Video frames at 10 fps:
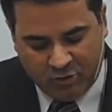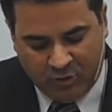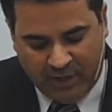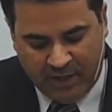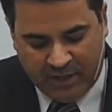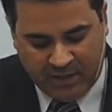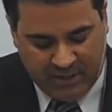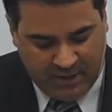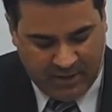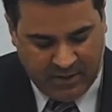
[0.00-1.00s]
But there comes
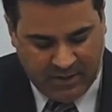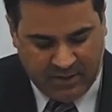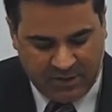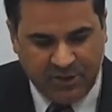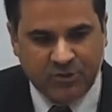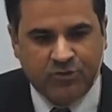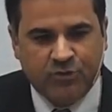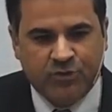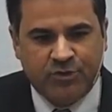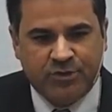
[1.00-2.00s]
a moment in
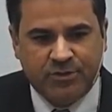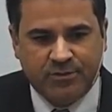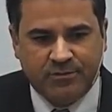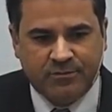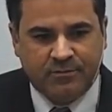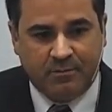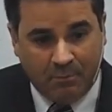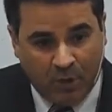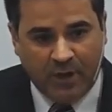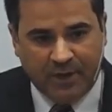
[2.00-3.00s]
which
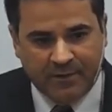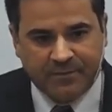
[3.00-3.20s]
Jesus